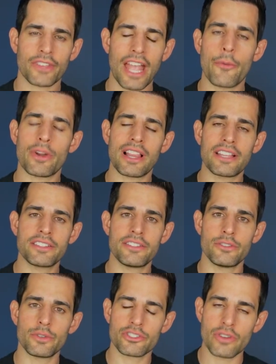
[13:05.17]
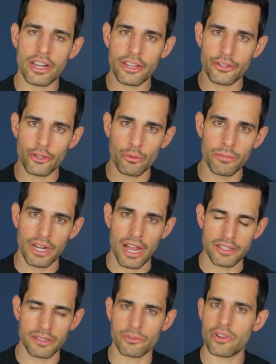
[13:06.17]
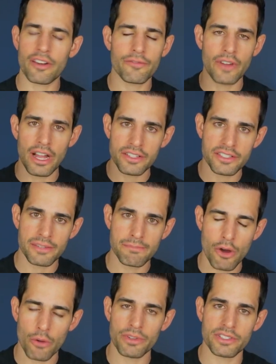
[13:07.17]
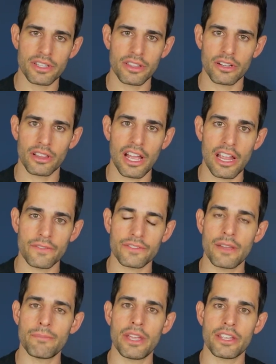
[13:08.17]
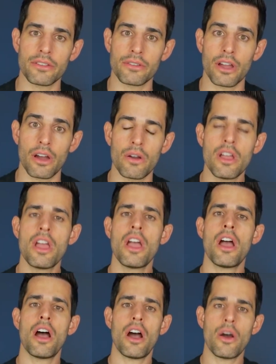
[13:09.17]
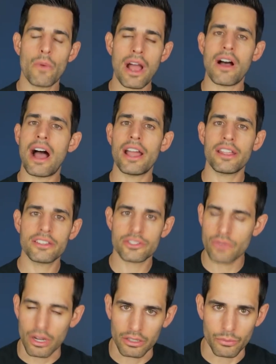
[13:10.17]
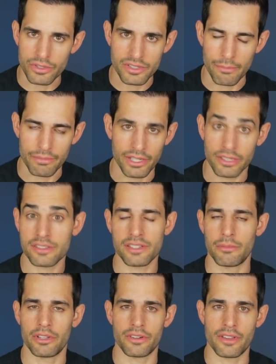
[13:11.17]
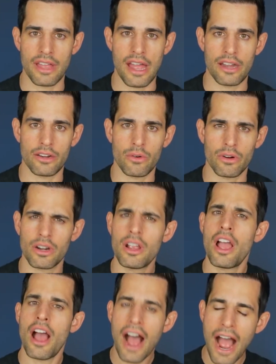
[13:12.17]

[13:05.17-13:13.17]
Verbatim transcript: And what I like to do is try to humanize them, try to find some moments in their life that make you go, oh wow i struggled with something similar to that or hmm.